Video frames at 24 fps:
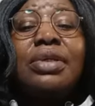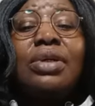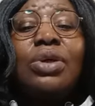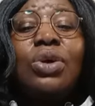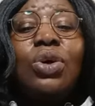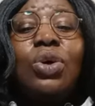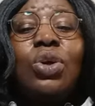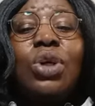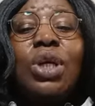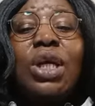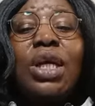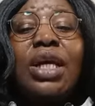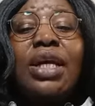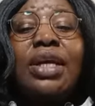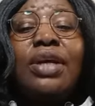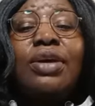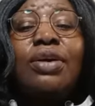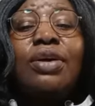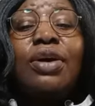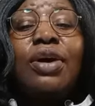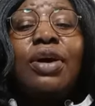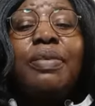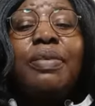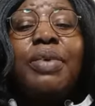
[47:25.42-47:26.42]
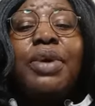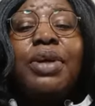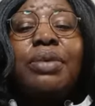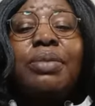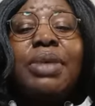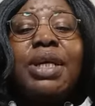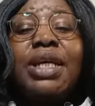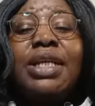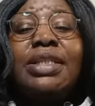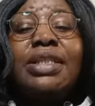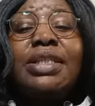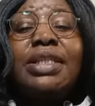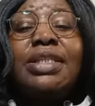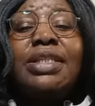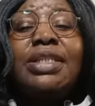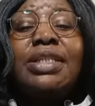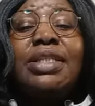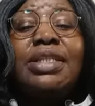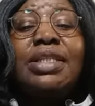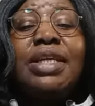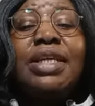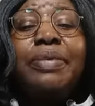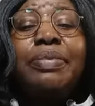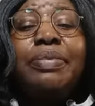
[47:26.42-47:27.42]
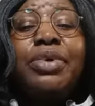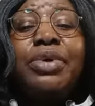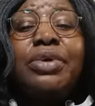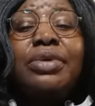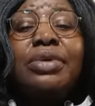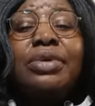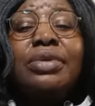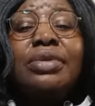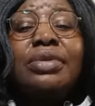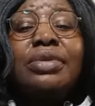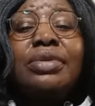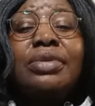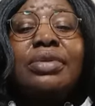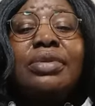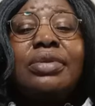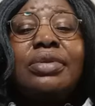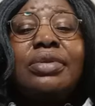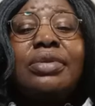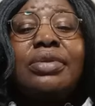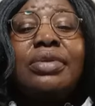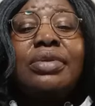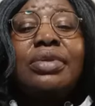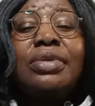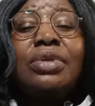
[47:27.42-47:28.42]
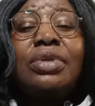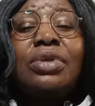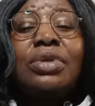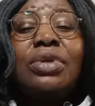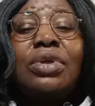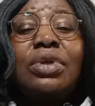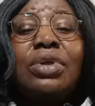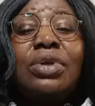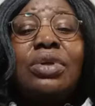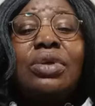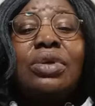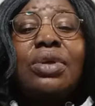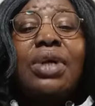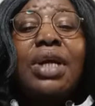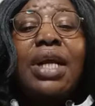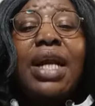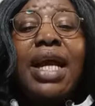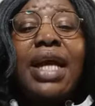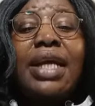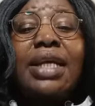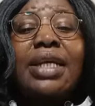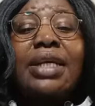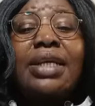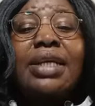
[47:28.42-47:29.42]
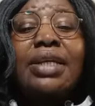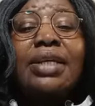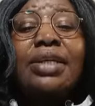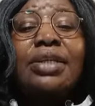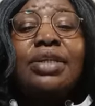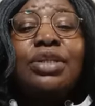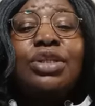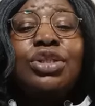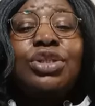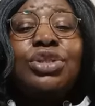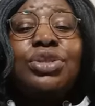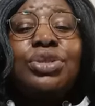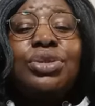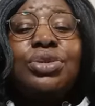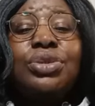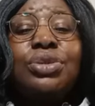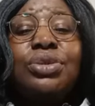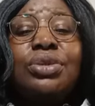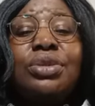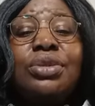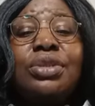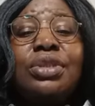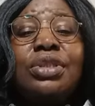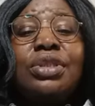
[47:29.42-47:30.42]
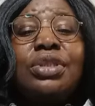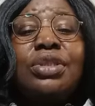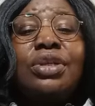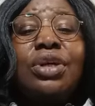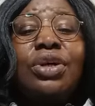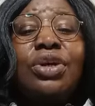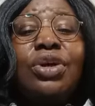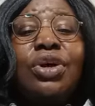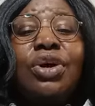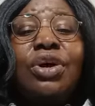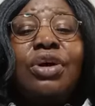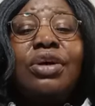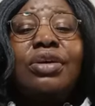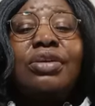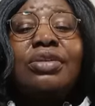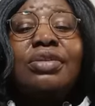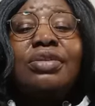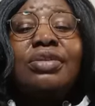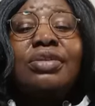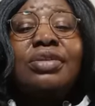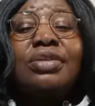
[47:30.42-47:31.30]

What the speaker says: Okay, yo kan be pe this table look like issue igogon.